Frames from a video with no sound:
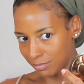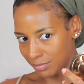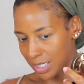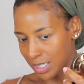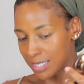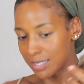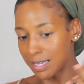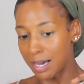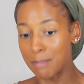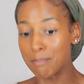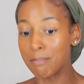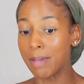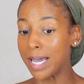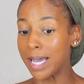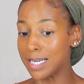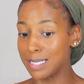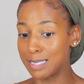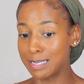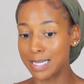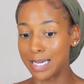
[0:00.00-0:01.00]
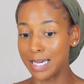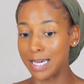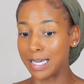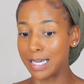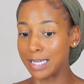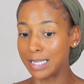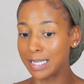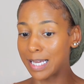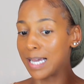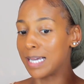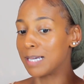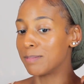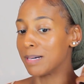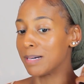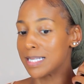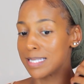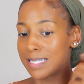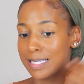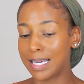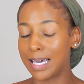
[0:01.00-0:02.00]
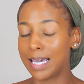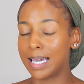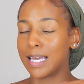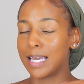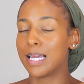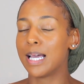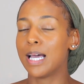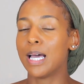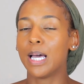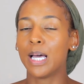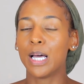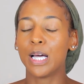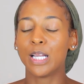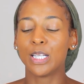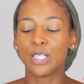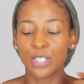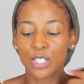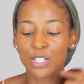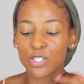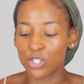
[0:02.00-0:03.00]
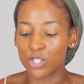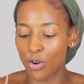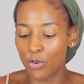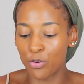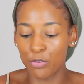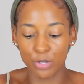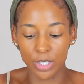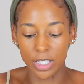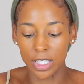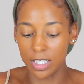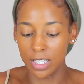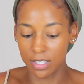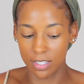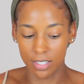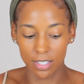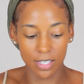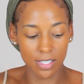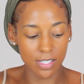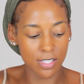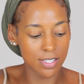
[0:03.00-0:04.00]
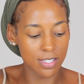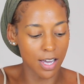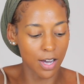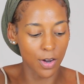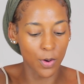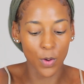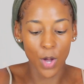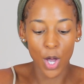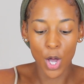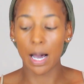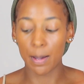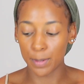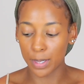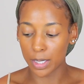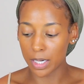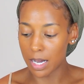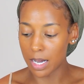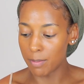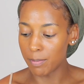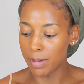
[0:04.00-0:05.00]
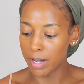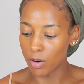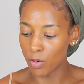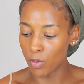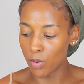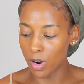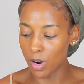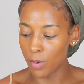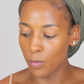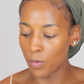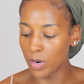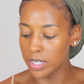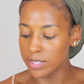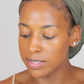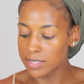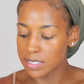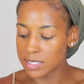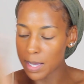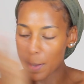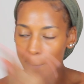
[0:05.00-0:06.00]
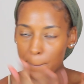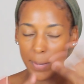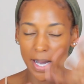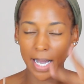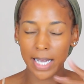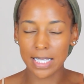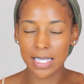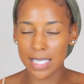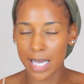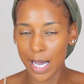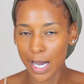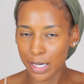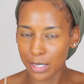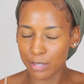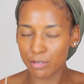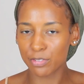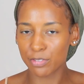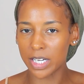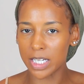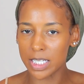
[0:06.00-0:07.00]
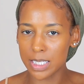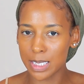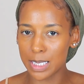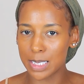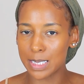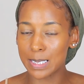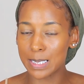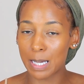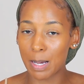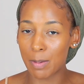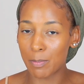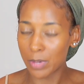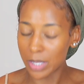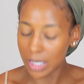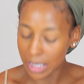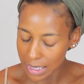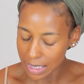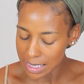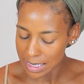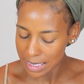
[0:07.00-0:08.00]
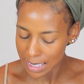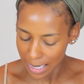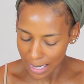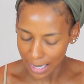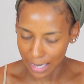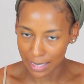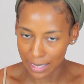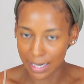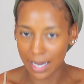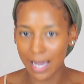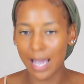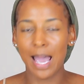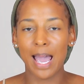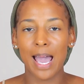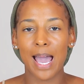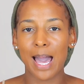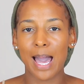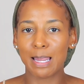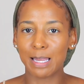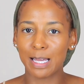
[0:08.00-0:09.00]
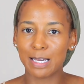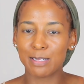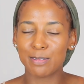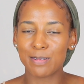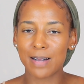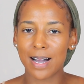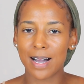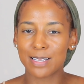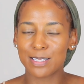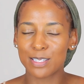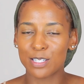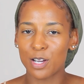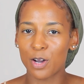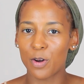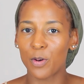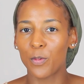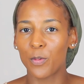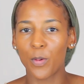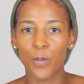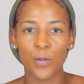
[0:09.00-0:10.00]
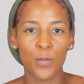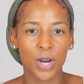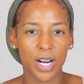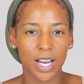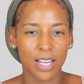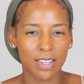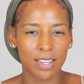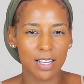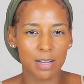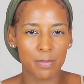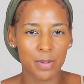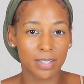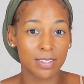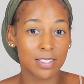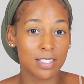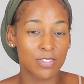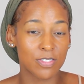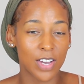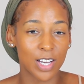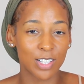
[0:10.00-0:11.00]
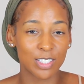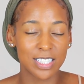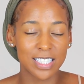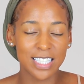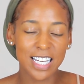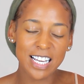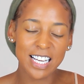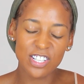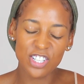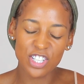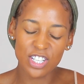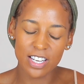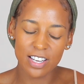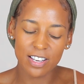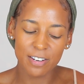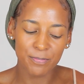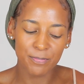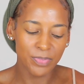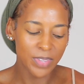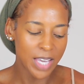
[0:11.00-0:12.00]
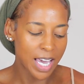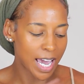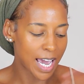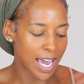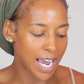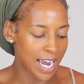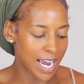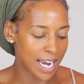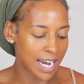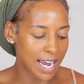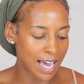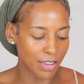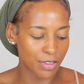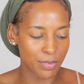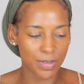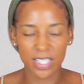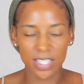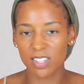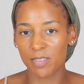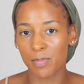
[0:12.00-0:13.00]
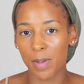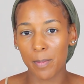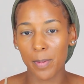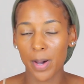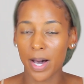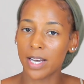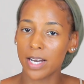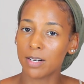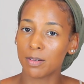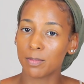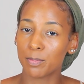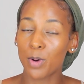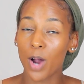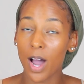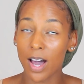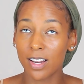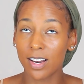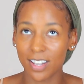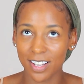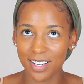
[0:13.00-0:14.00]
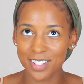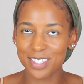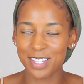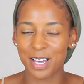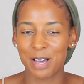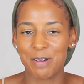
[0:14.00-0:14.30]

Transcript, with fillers: it's amazing. Like my skin looks so freaking good. So I'm gonna come back on once my entire face is completed and let you guys know what I think about this foundation and how the rest of my products